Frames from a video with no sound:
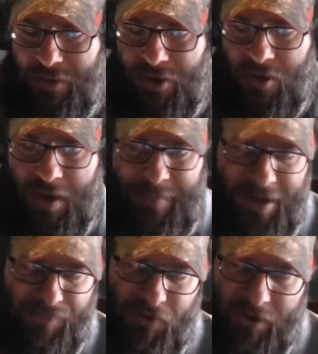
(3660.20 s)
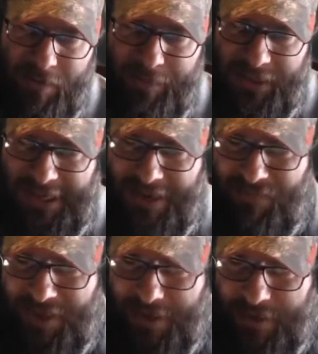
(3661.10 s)
You know, I mean, if you're going to
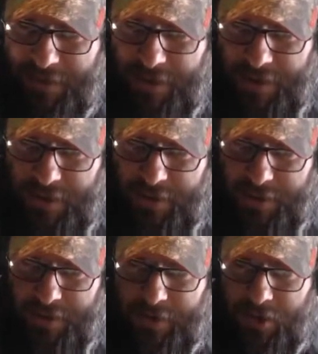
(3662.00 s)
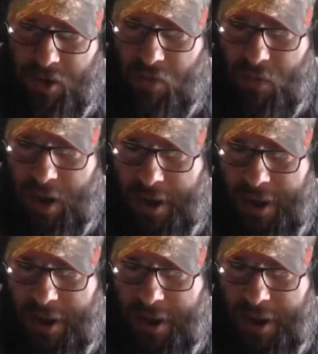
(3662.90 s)
believe in, you know,